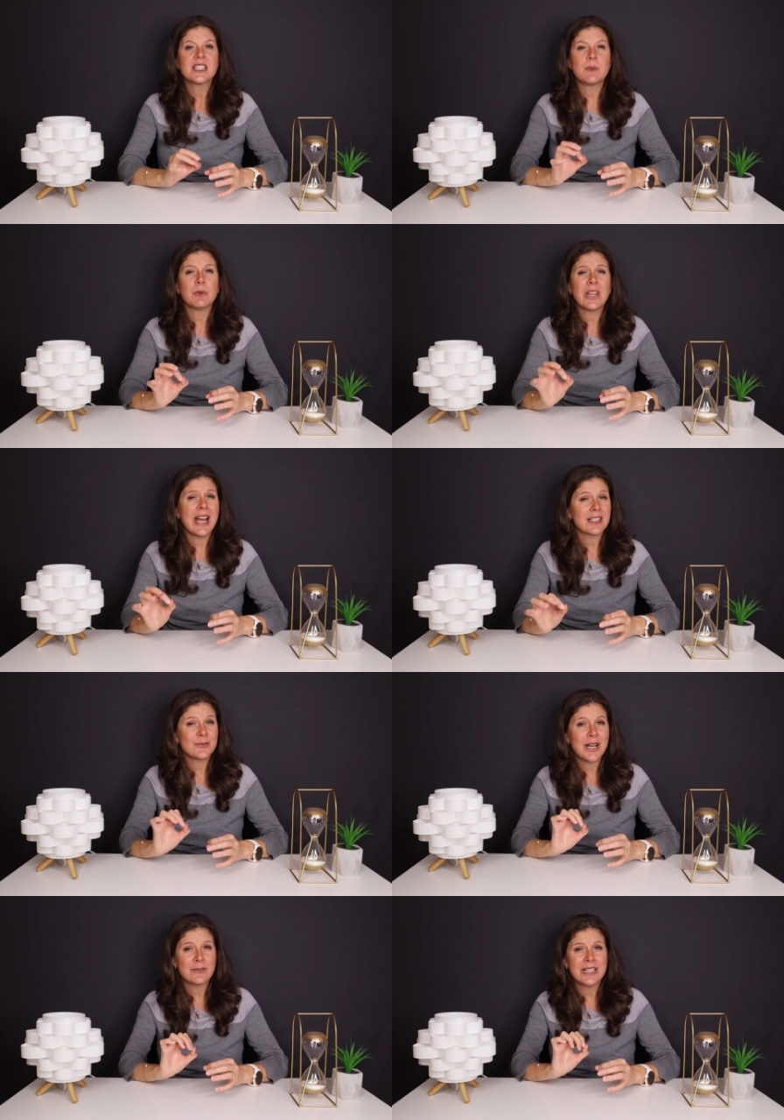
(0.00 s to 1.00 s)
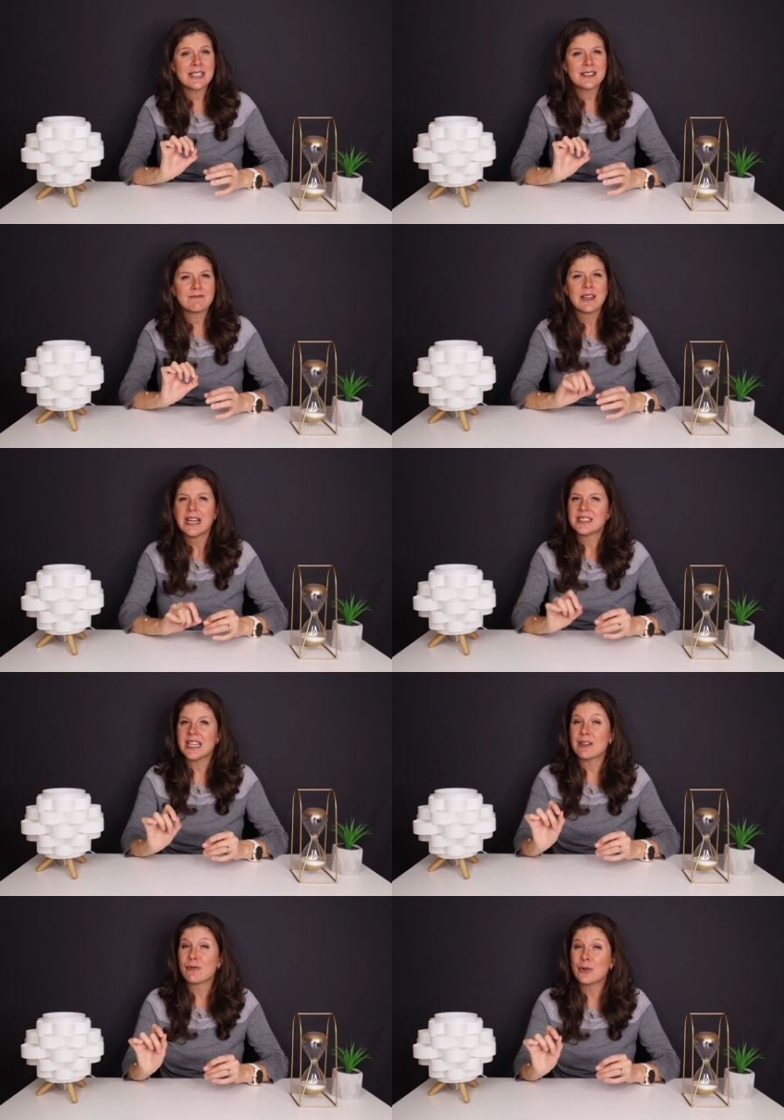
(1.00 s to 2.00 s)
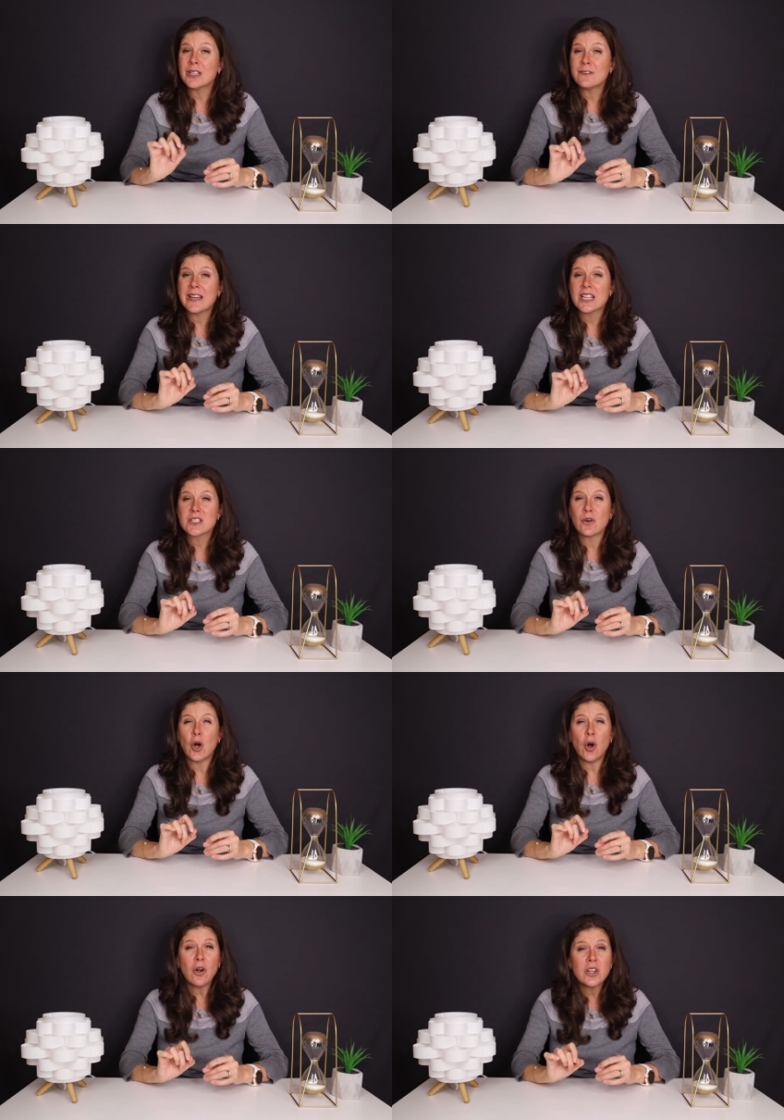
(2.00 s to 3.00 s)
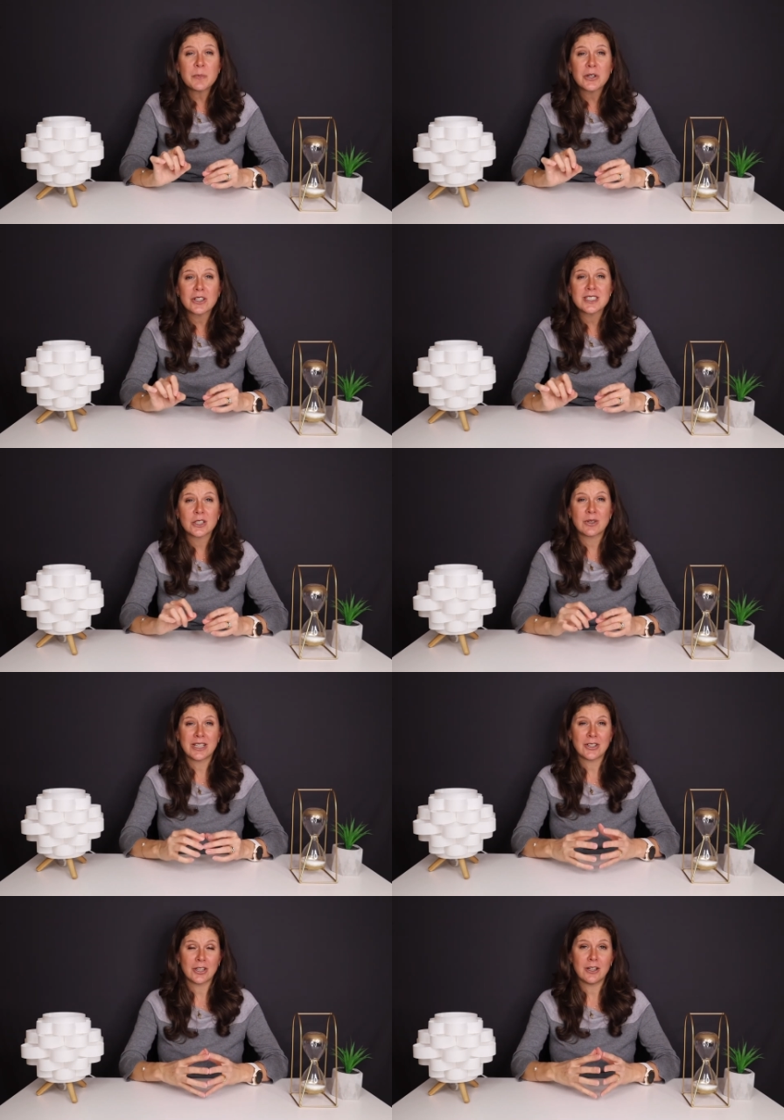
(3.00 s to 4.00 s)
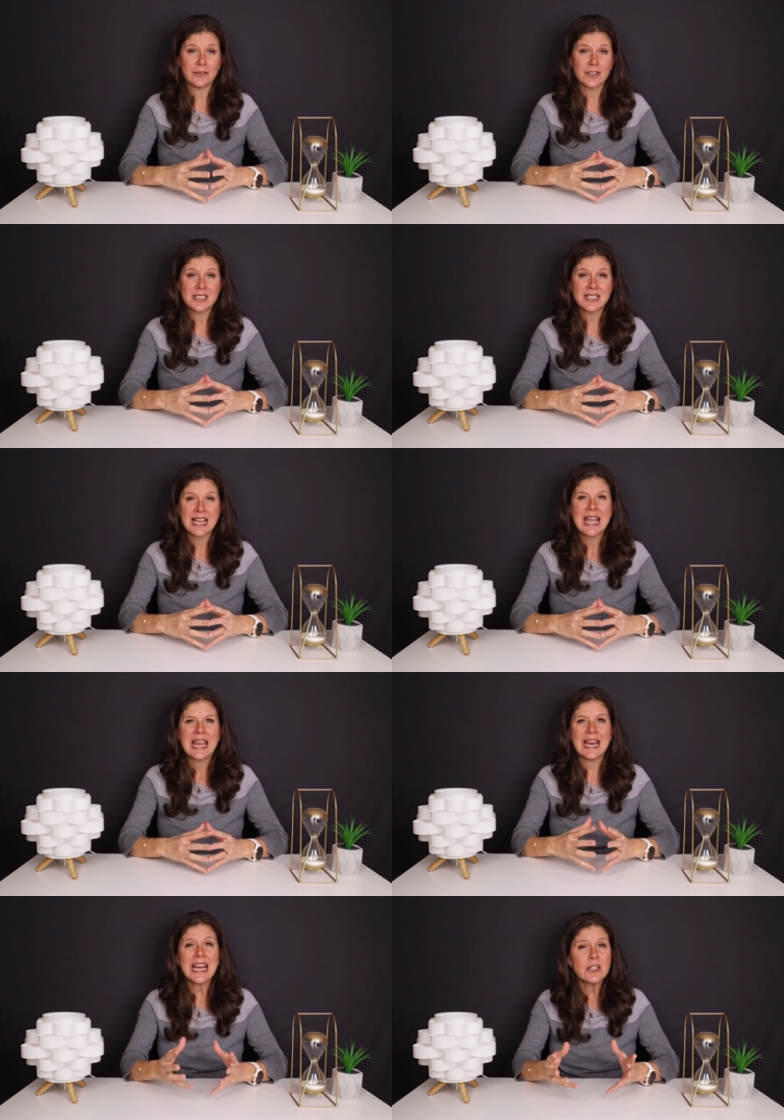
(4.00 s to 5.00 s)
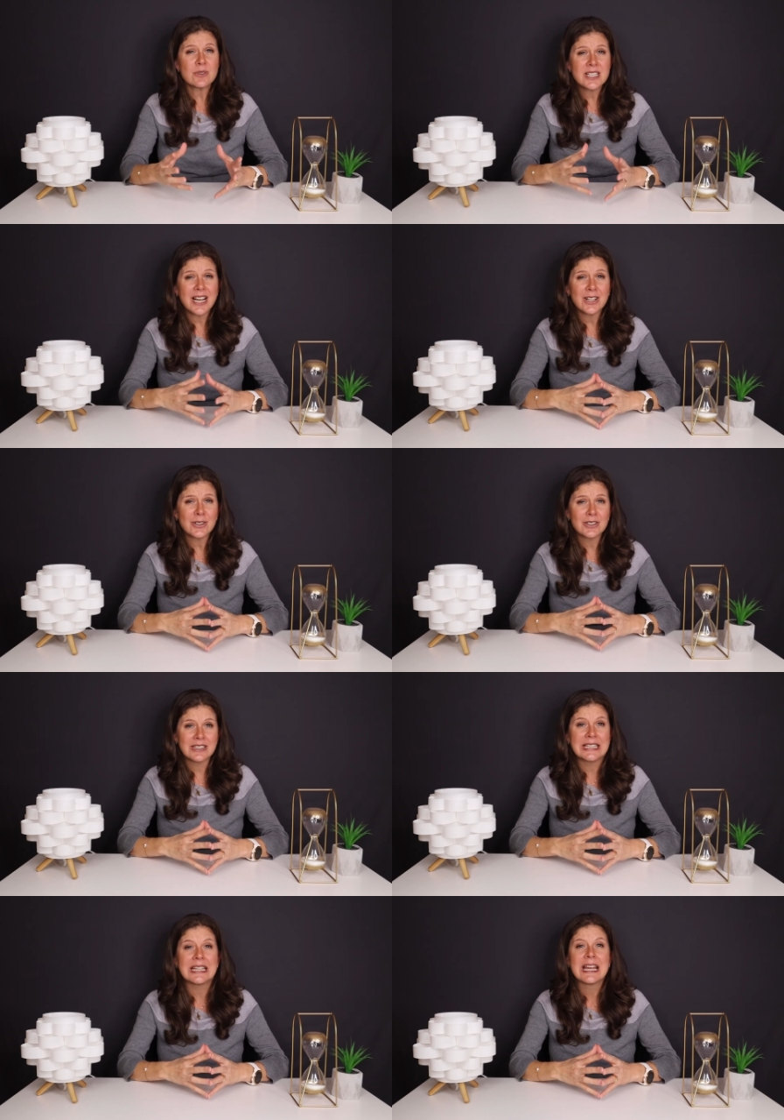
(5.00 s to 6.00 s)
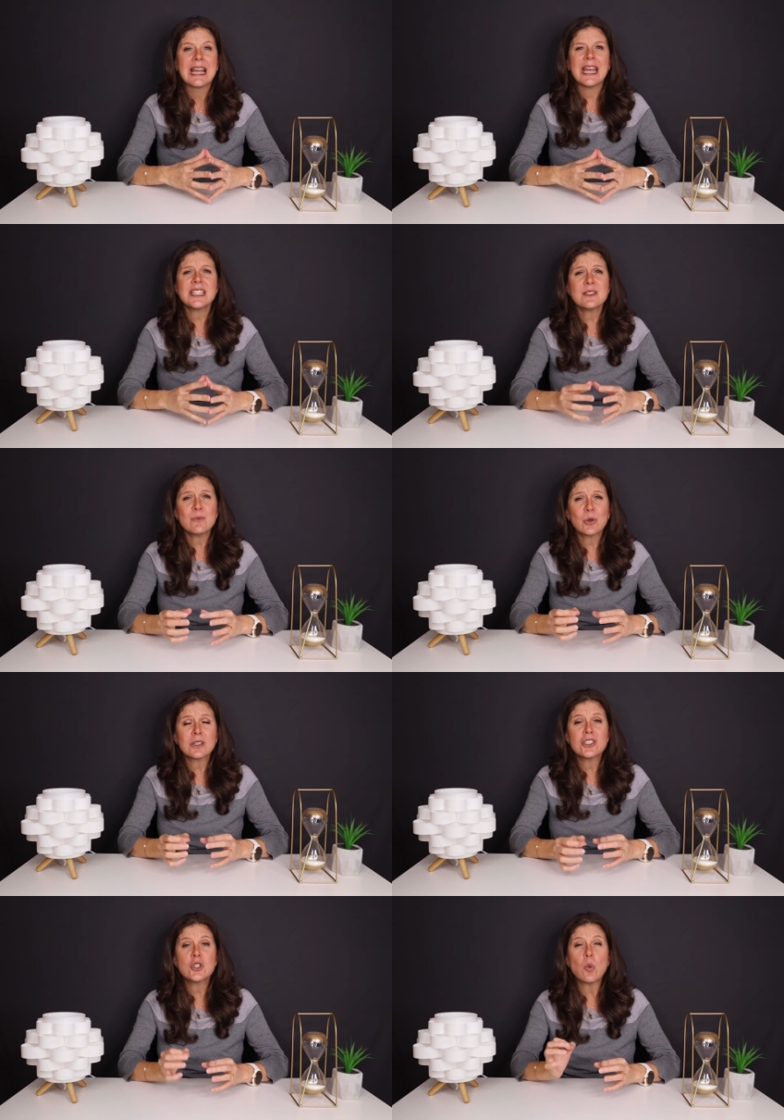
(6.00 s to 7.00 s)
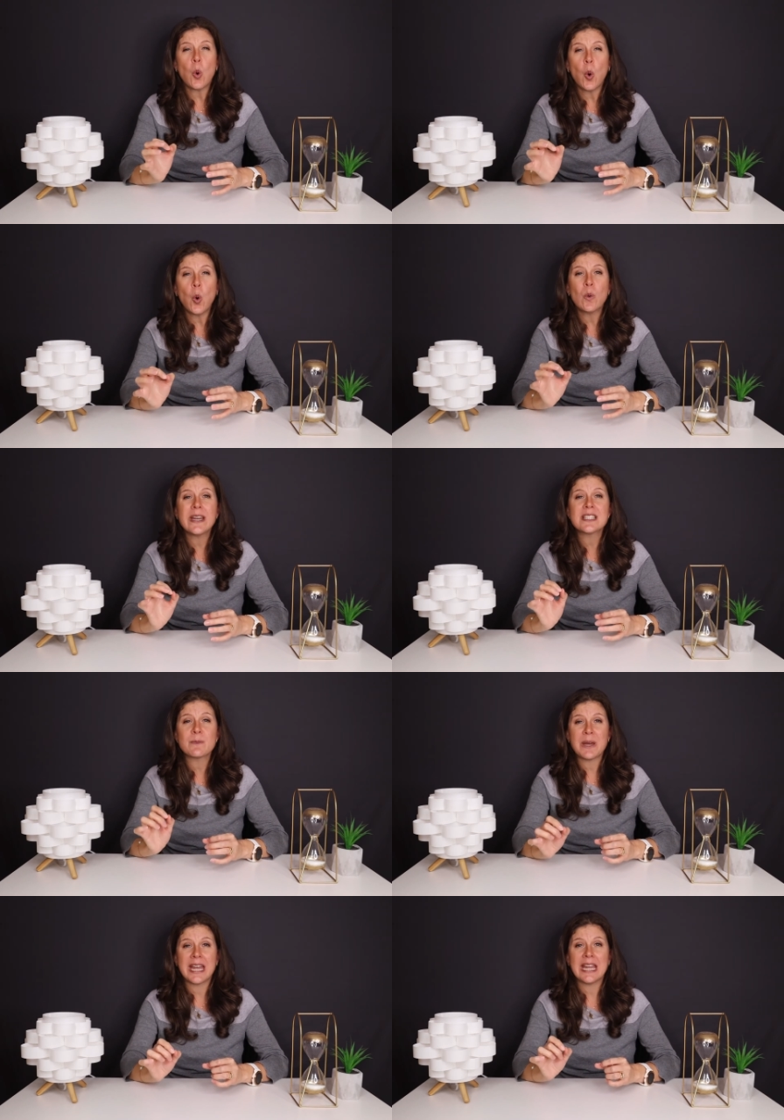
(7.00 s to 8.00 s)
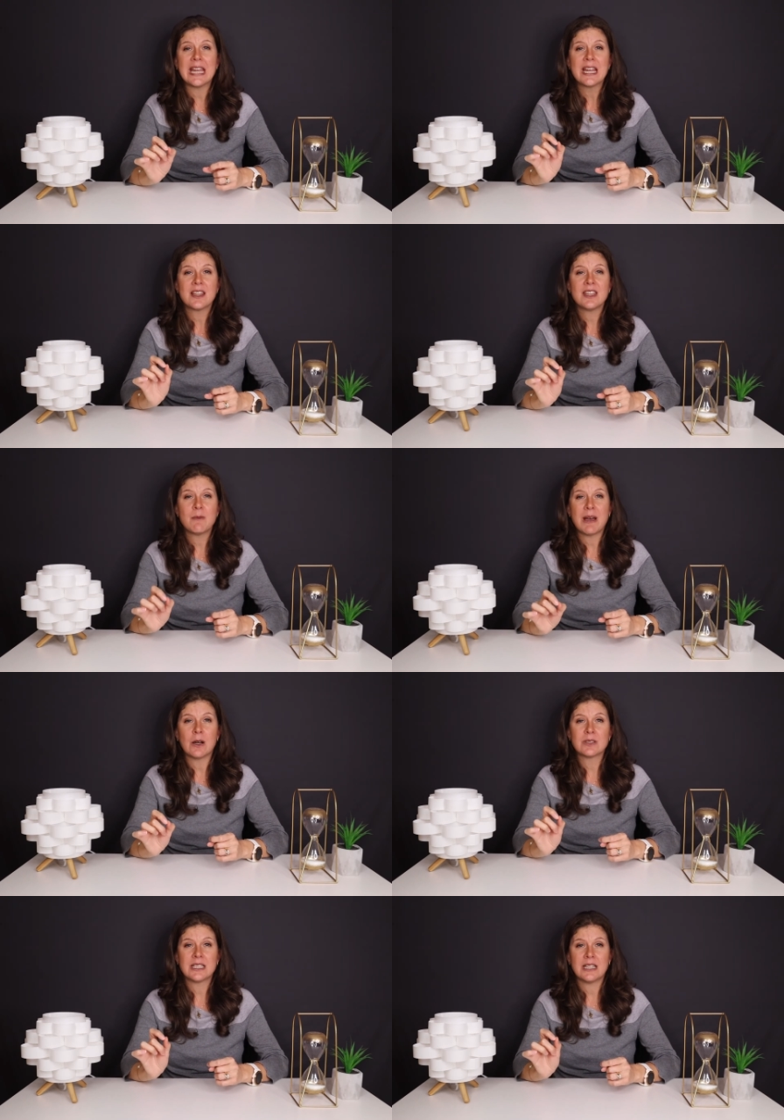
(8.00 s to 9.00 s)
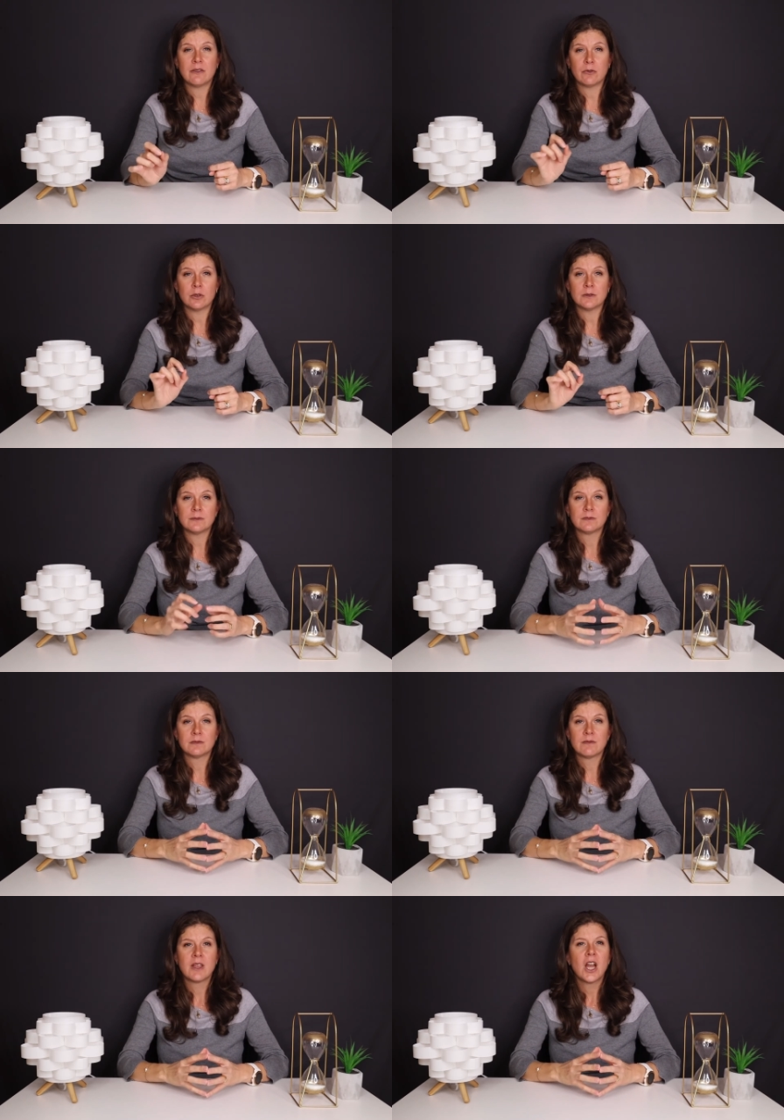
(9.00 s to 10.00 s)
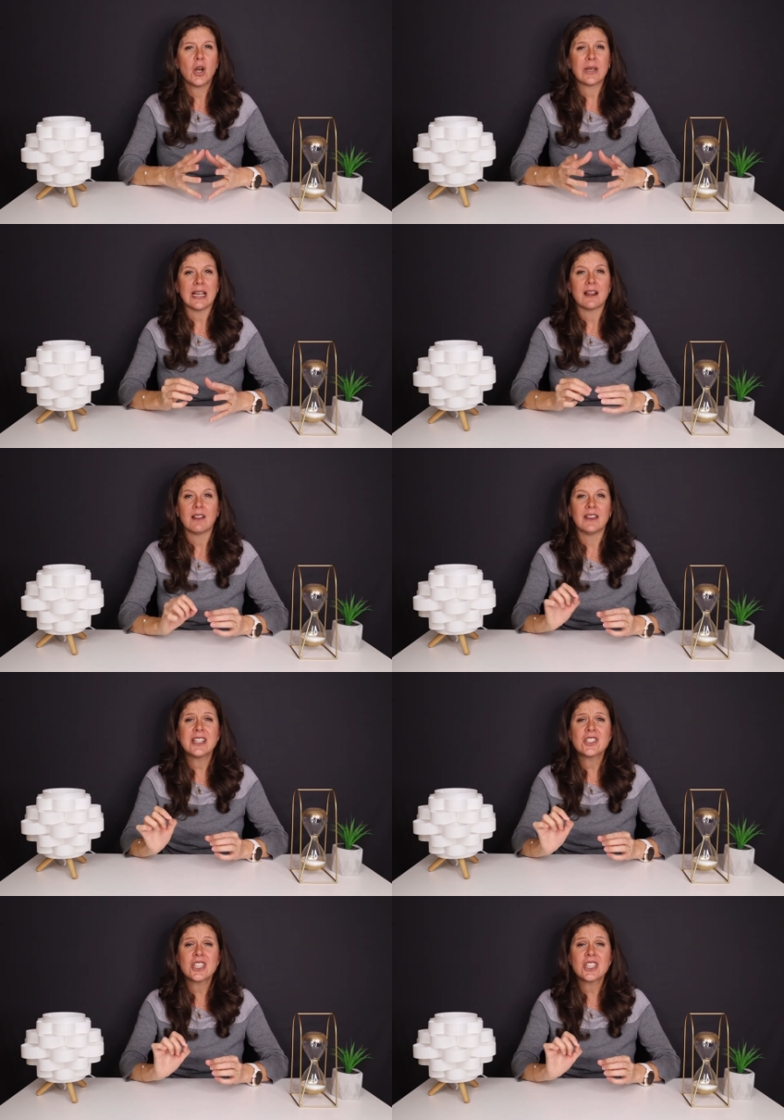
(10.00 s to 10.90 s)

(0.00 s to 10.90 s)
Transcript: to be able to hack the rat race, take full advantage of all the perks the credit card offers, and retire early, it's important that you always pay the amount in full. Okay, let's